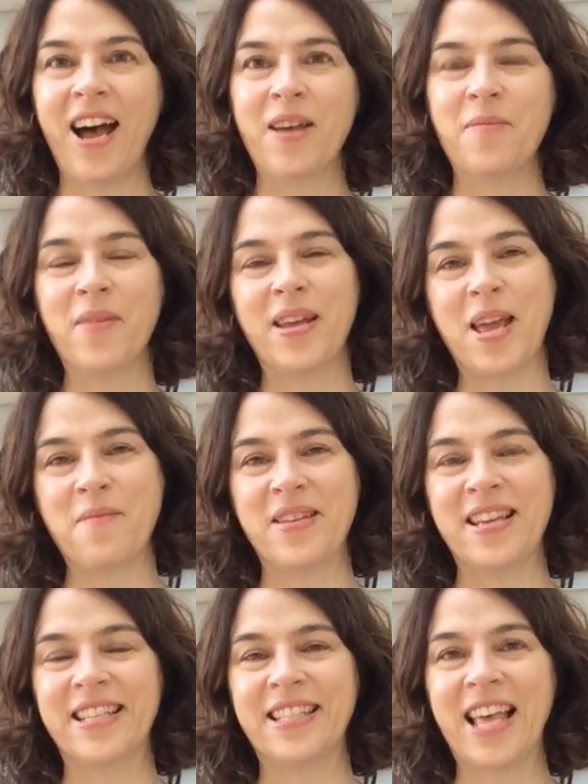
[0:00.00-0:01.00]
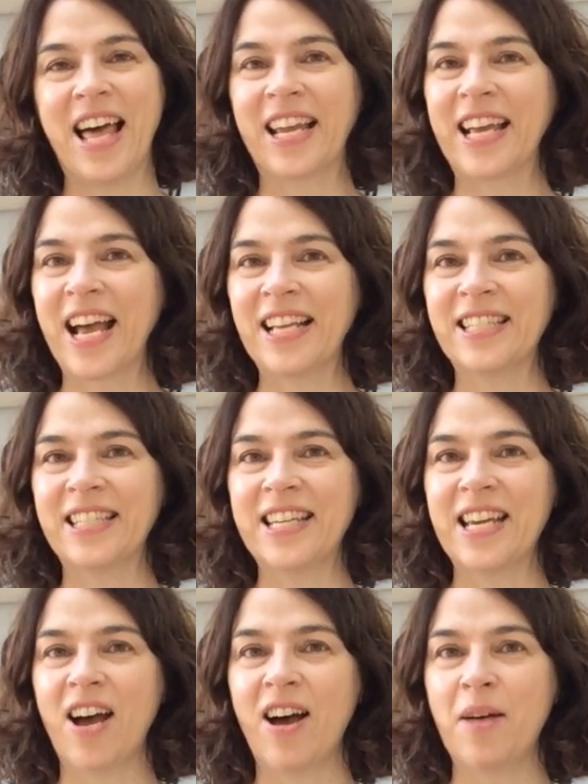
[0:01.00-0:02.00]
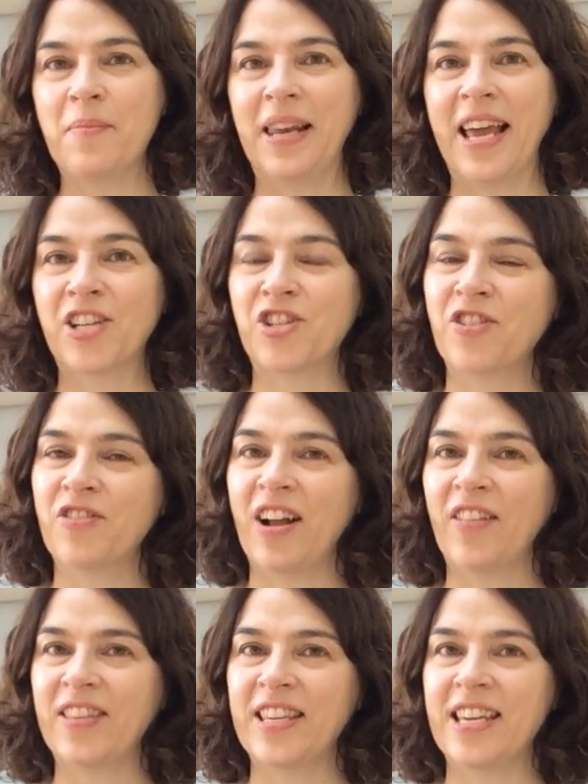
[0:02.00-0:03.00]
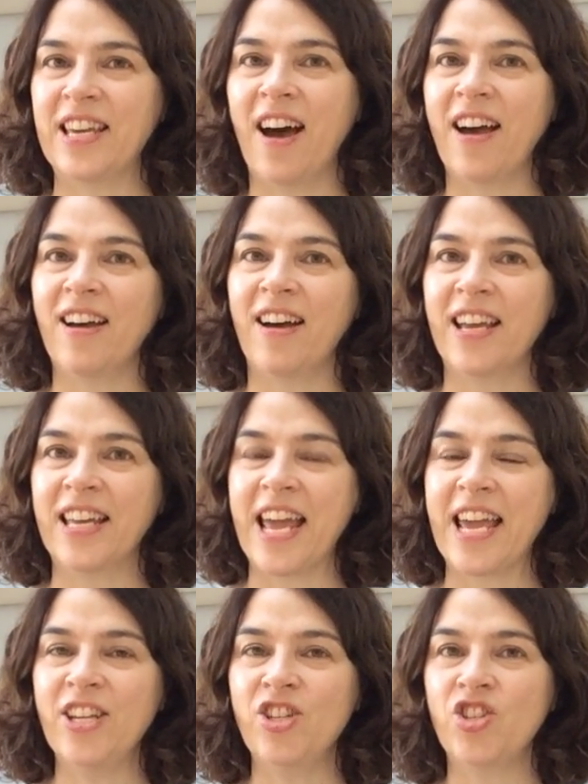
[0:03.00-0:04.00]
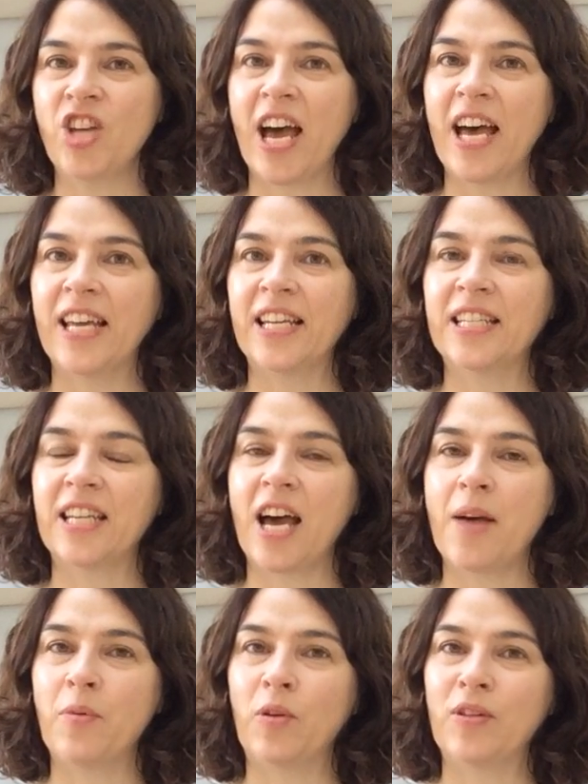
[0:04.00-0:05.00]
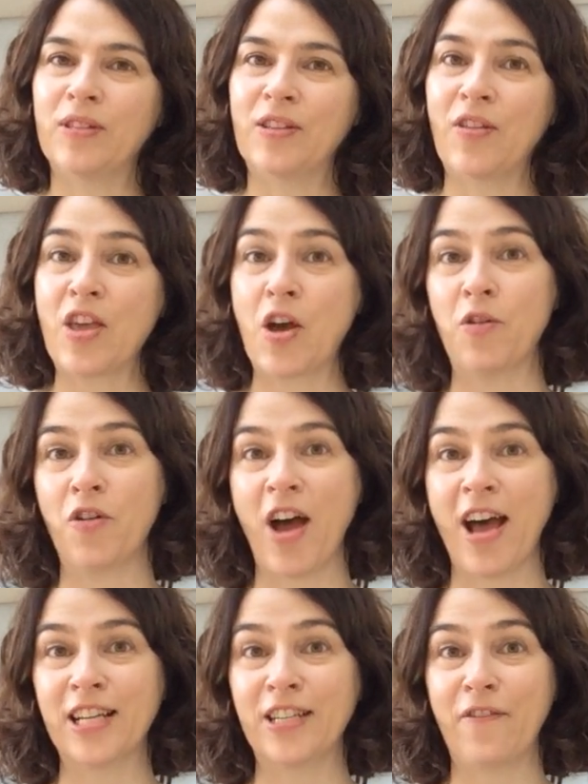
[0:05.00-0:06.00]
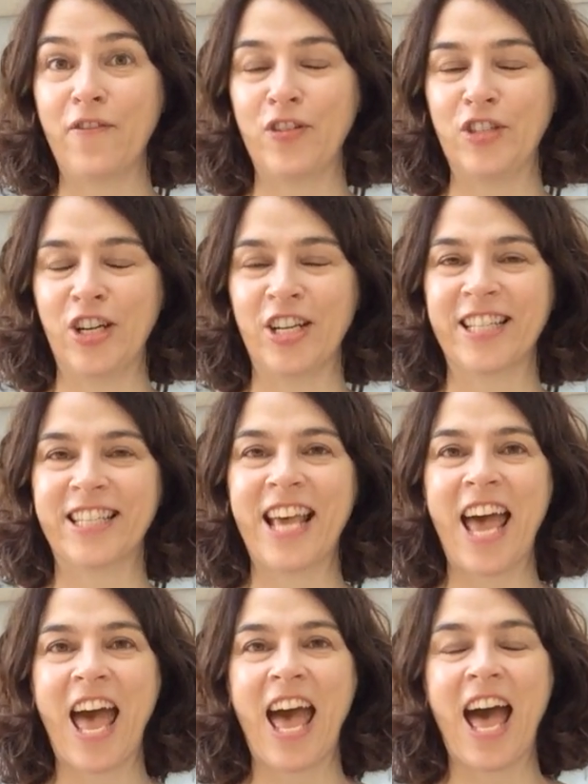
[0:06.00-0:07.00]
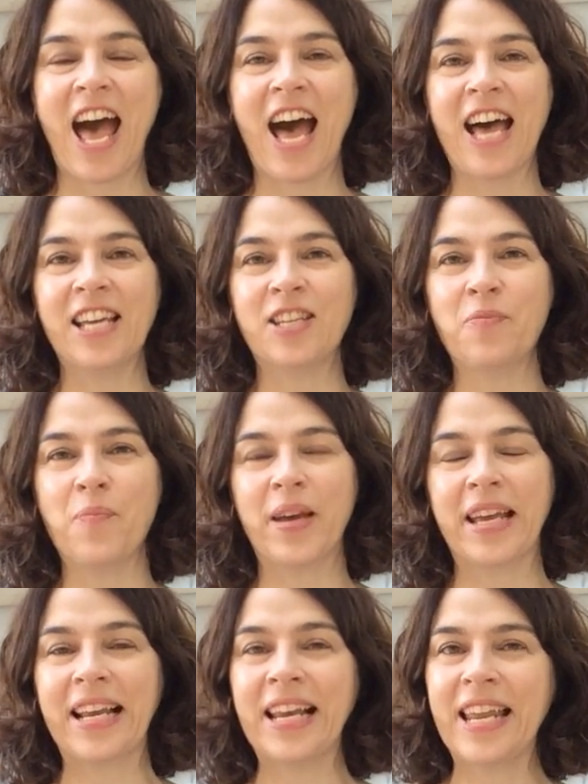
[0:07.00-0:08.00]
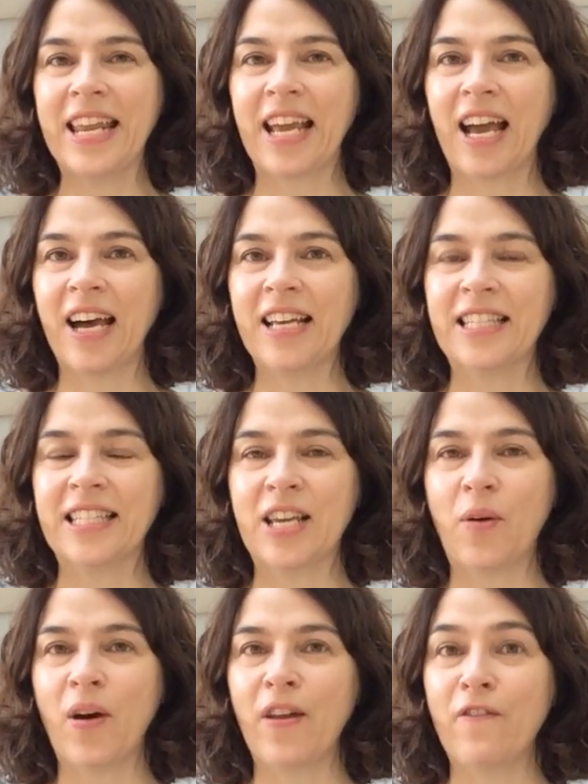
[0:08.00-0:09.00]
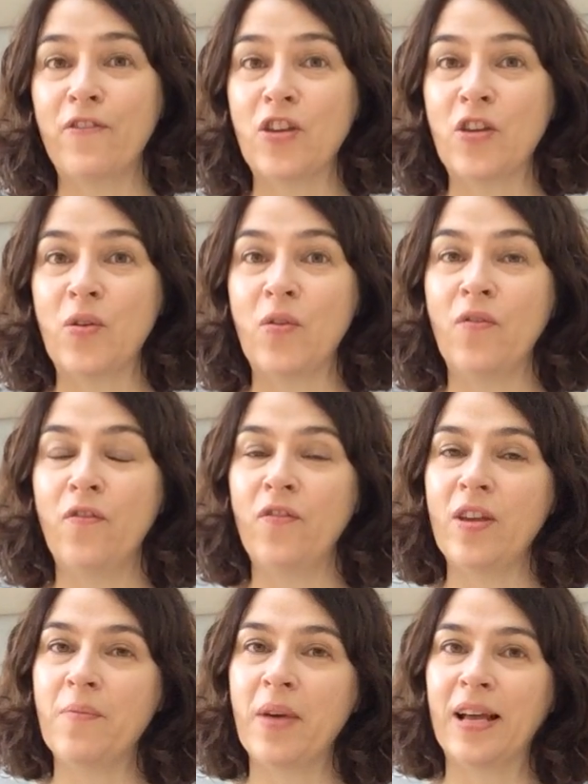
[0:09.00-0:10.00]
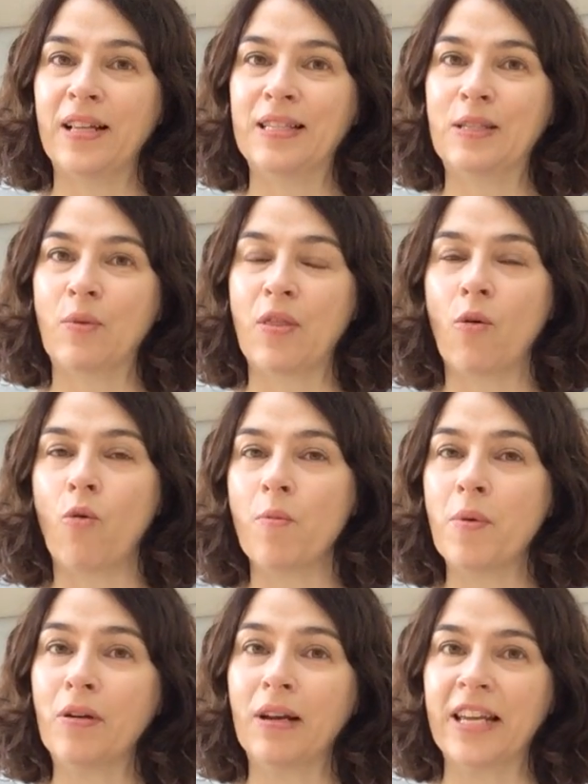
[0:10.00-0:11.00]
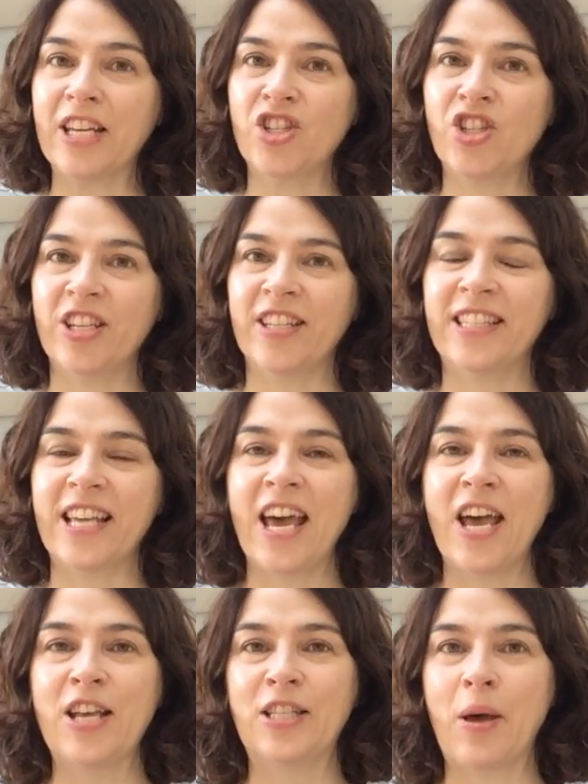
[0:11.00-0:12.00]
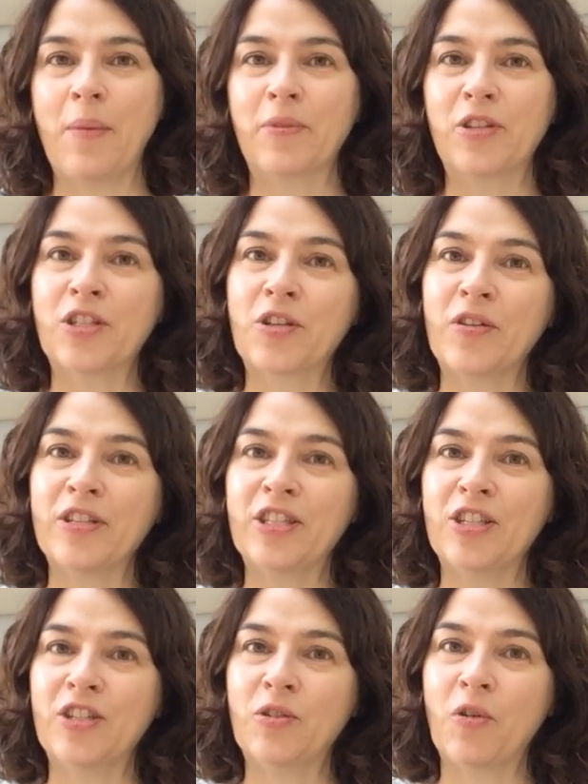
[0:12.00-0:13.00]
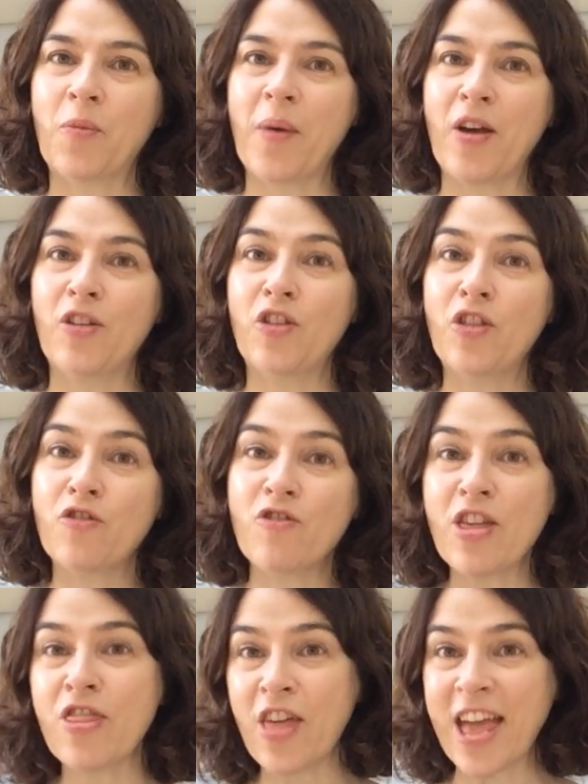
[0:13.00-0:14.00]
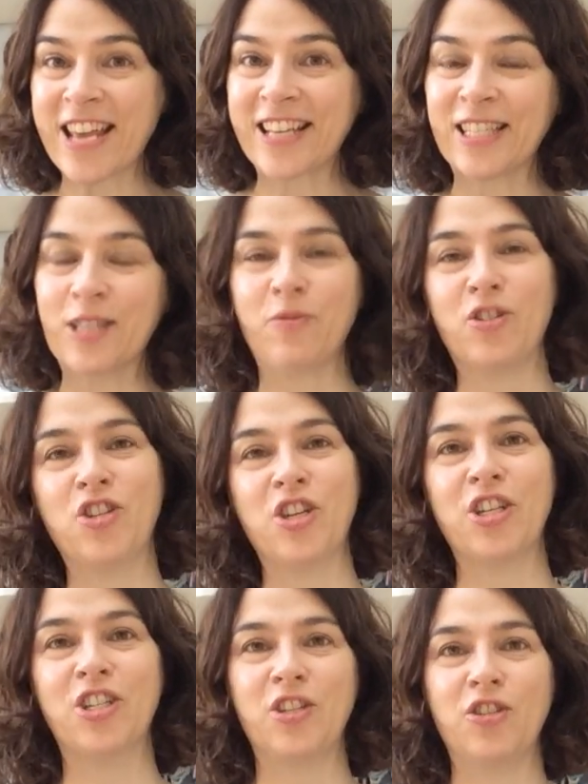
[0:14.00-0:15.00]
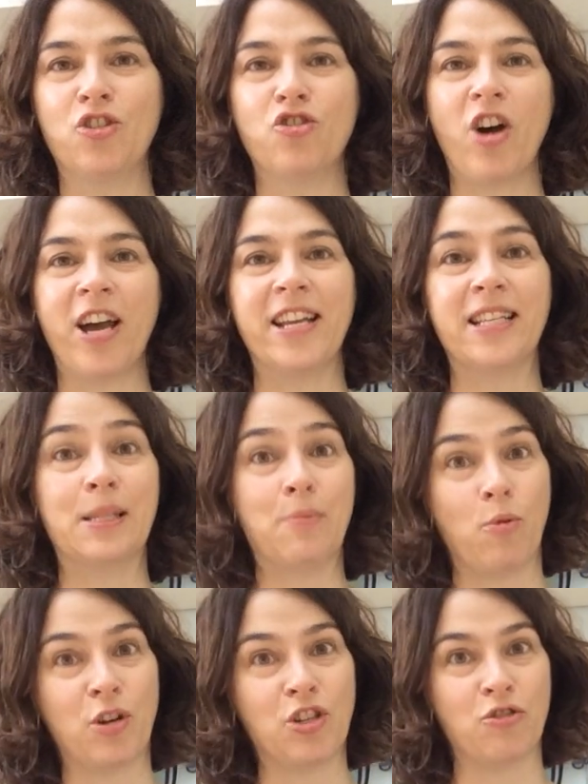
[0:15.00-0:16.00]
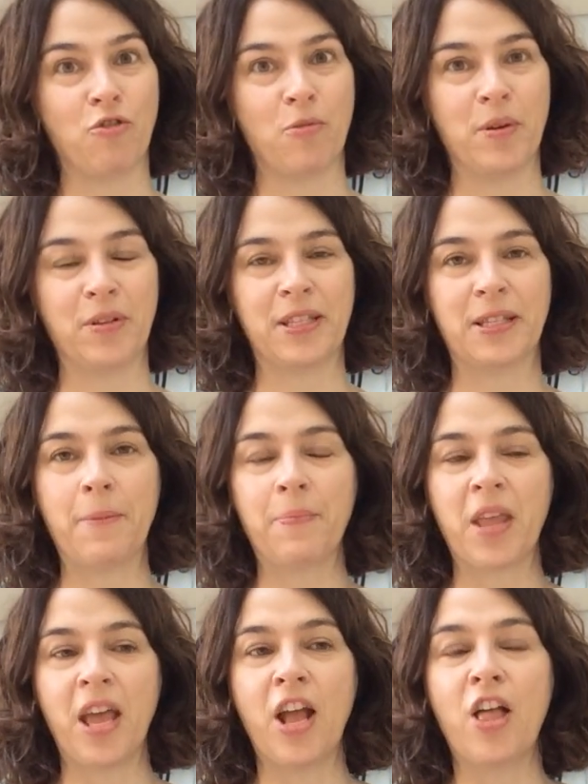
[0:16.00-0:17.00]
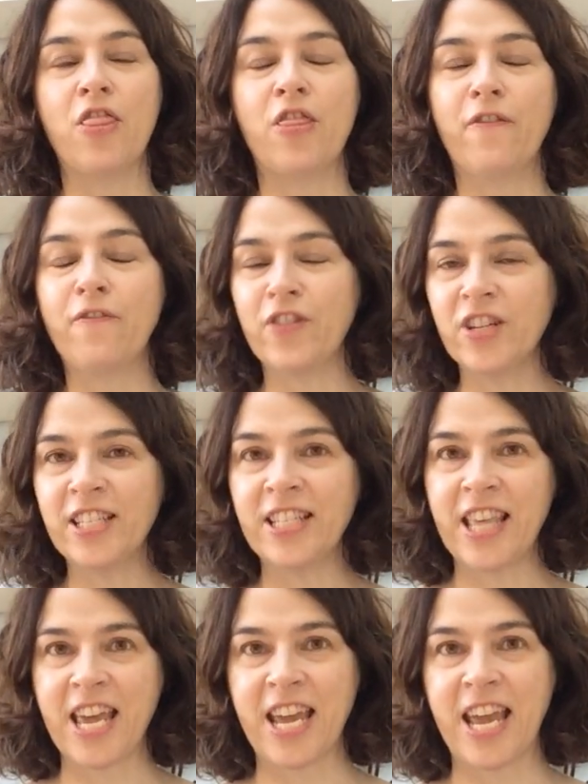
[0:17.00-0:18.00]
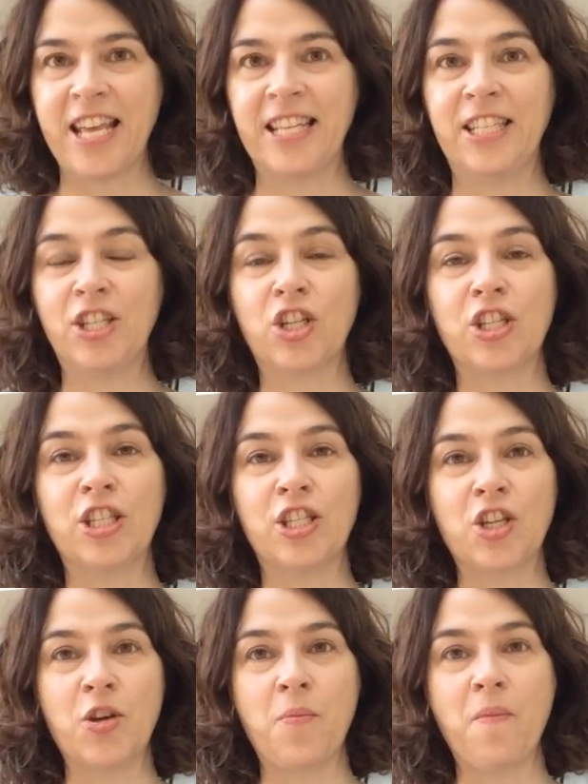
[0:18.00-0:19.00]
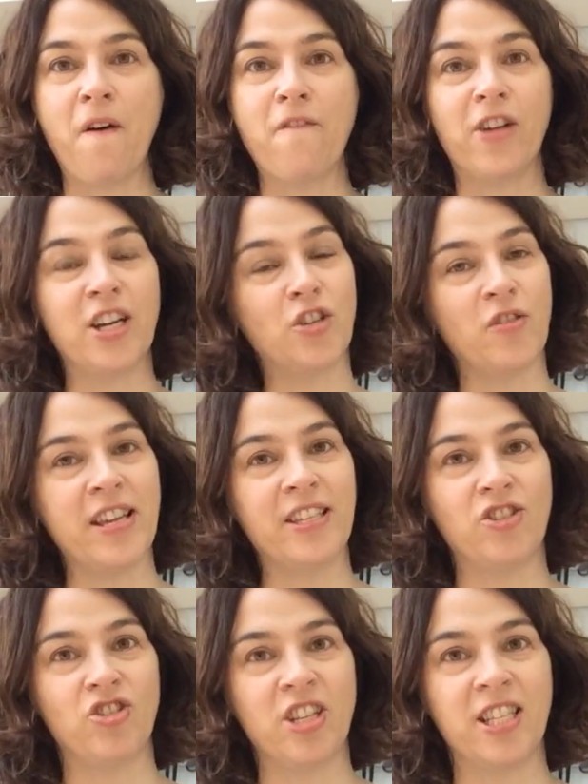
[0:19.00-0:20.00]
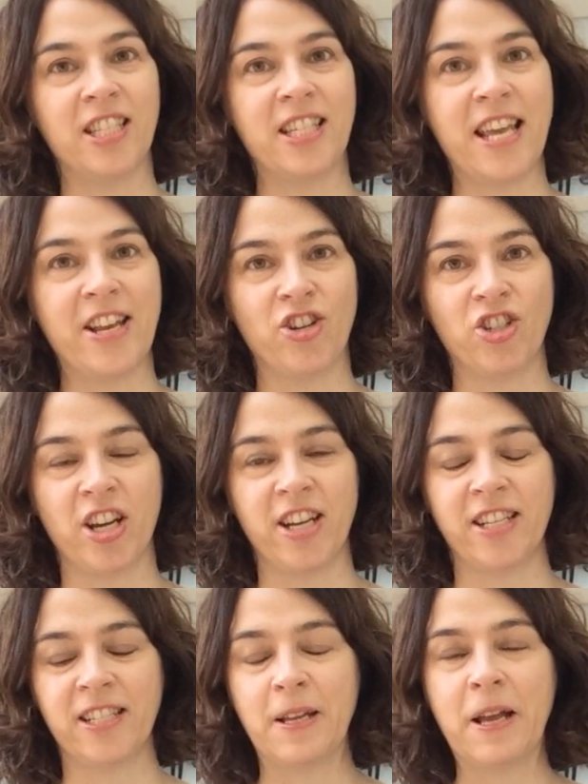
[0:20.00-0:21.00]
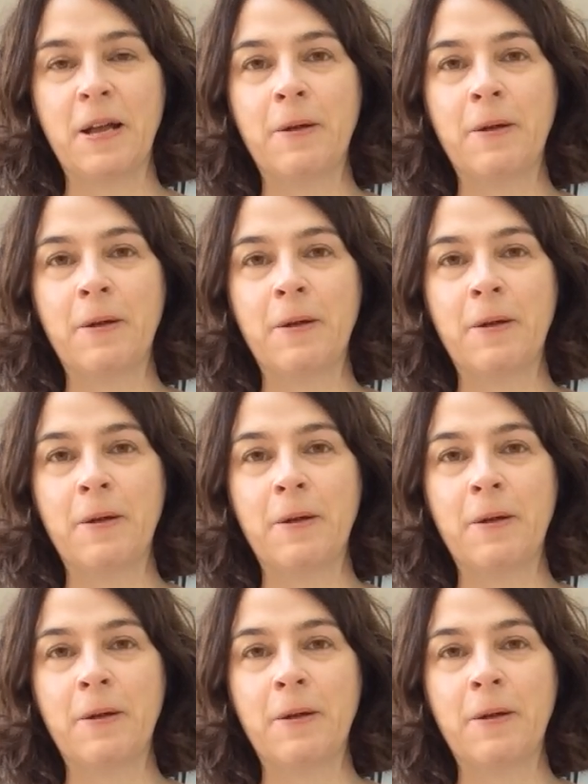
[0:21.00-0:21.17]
Hi, my name is Helen Cassidy. I'm a lecturer at the IINH and I'm also the owner at Food Hugs. At my clinic, I see quite a few females with hormonal issues. So I'm just going to talk about three things which you could do to try and support your hormones. The first thing is to consume phytoestrogens in your diet.